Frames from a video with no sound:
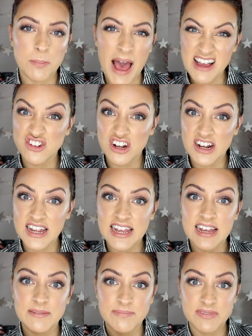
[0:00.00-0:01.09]

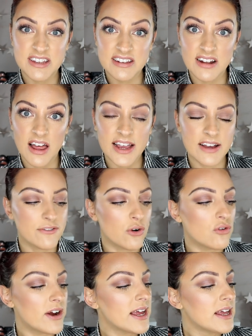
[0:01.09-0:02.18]
passionately dislike
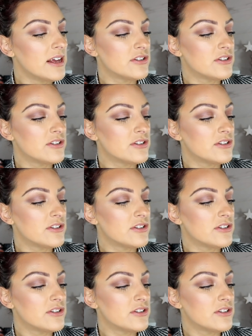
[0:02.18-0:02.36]
for it.